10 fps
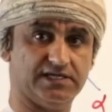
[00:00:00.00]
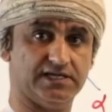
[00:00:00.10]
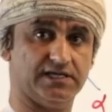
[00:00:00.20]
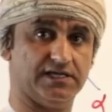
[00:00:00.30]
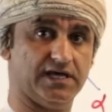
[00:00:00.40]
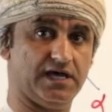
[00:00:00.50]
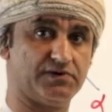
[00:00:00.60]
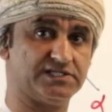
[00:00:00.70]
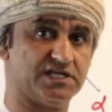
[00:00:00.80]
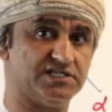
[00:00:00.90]
a
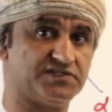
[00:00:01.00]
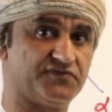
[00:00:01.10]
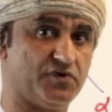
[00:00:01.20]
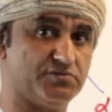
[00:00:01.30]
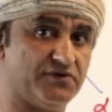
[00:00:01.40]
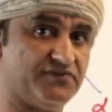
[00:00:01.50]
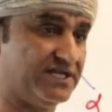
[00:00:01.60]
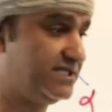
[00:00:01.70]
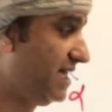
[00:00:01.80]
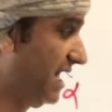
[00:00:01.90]
resonance form of
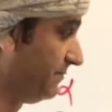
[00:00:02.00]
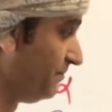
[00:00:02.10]
that type.